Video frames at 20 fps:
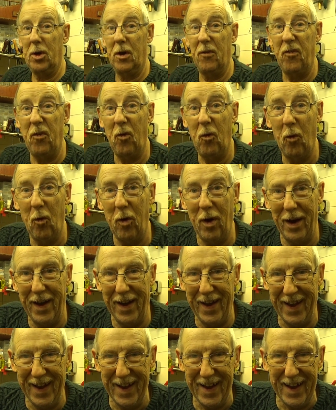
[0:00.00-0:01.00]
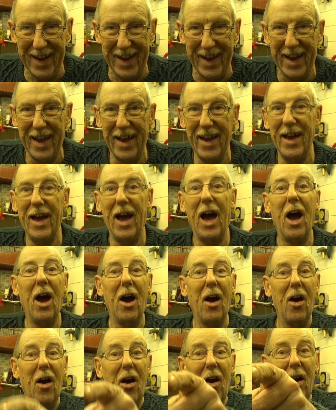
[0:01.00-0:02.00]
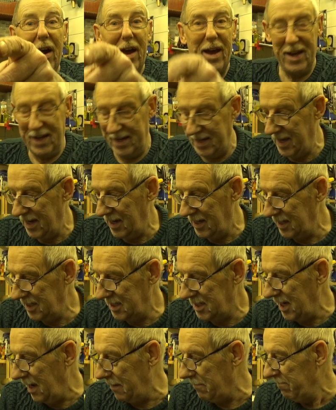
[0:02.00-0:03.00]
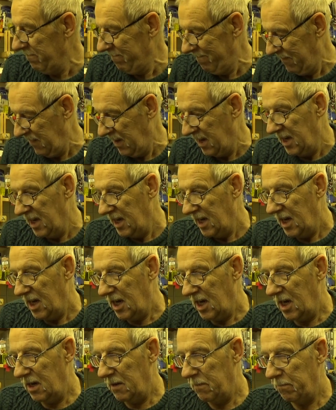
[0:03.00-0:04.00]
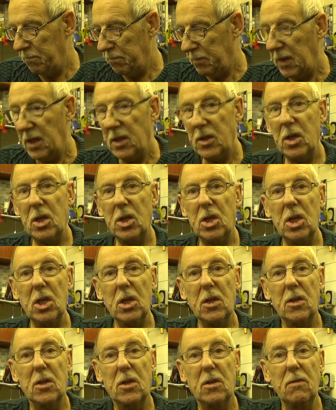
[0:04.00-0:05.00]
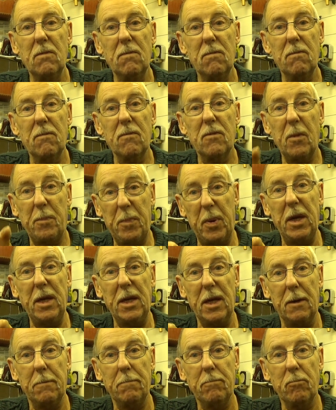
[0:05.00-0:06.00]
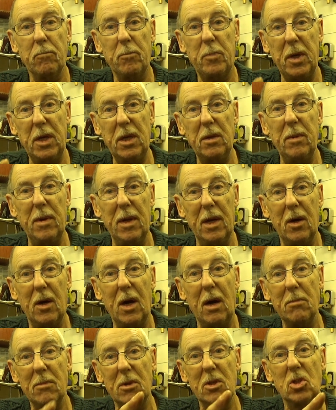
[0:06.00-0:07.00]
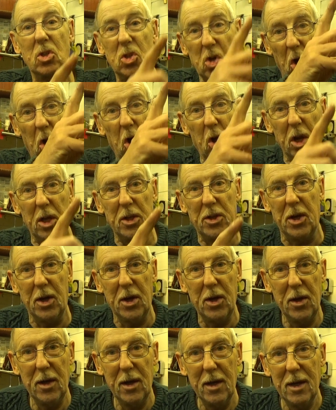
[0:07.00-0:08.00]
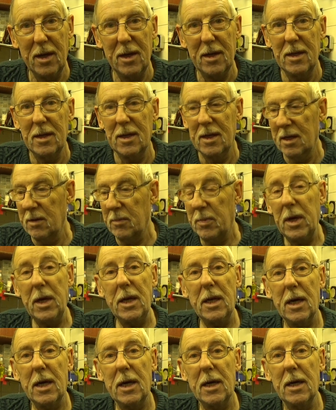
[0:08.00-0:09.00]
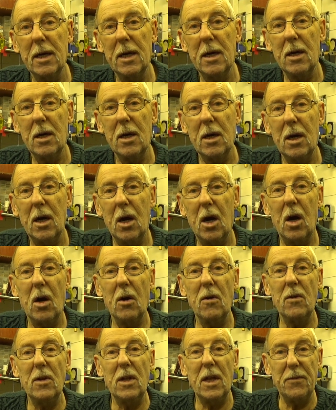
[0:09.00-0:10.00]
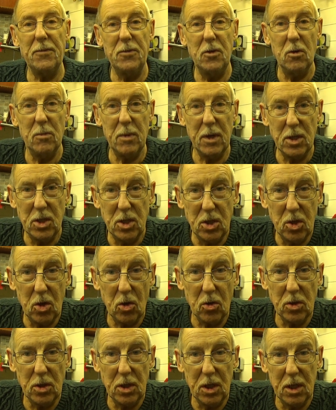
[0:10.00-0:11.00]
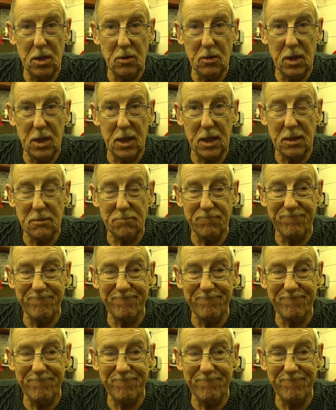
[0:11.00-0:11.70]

or 4. Alright, now listen up. This is for Peter Miller up in Scotland. Peter, I left you a message on your